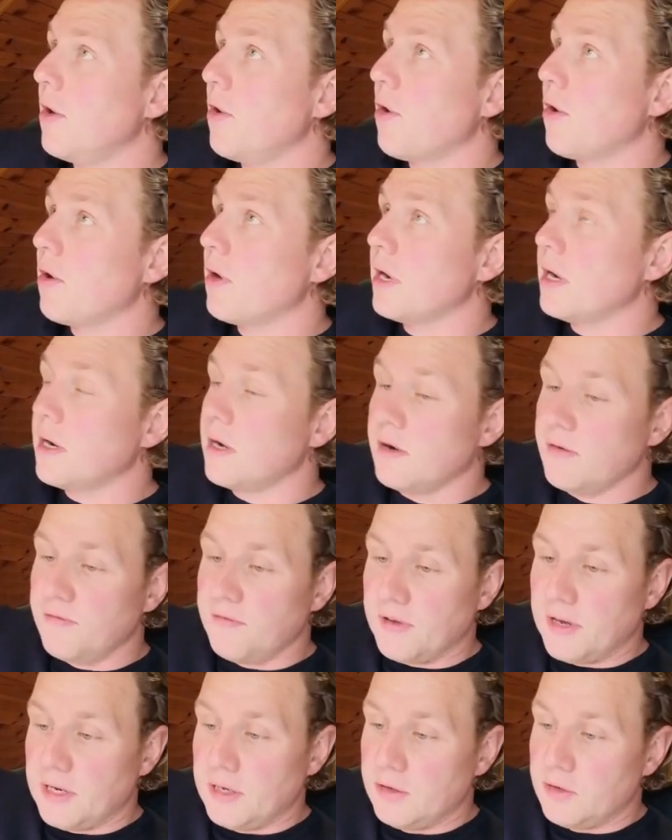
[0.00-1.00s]
early
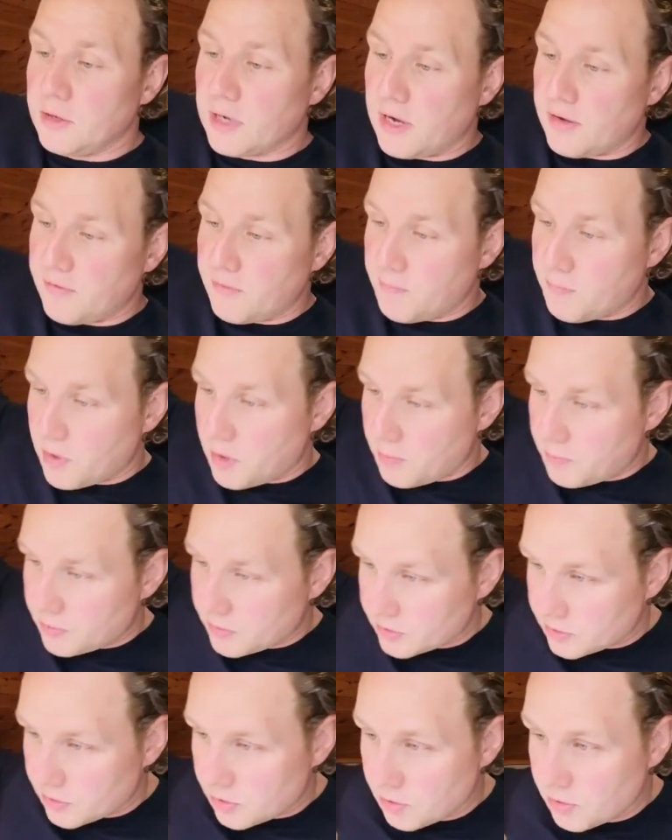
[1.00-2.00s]
enough in to have a
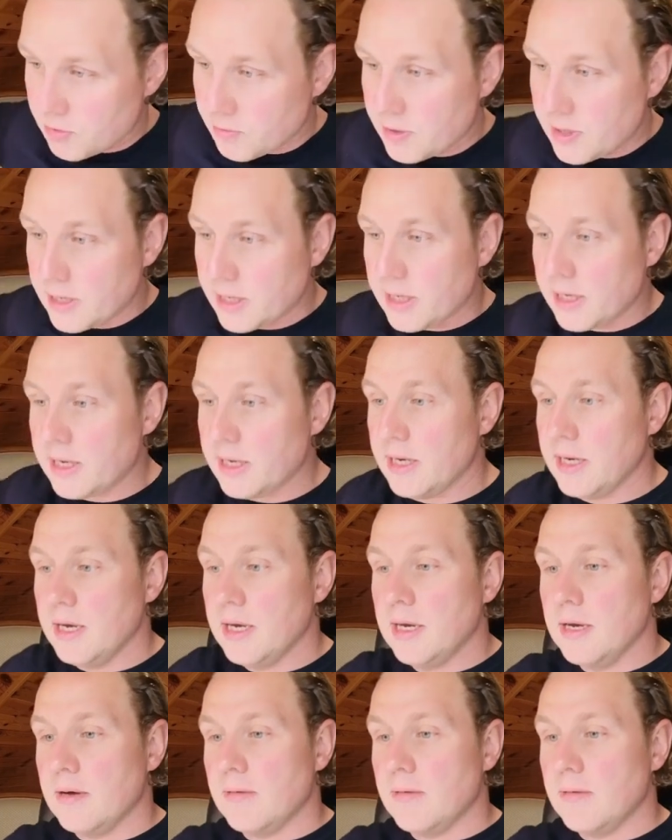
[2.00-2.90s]
proper stroke when they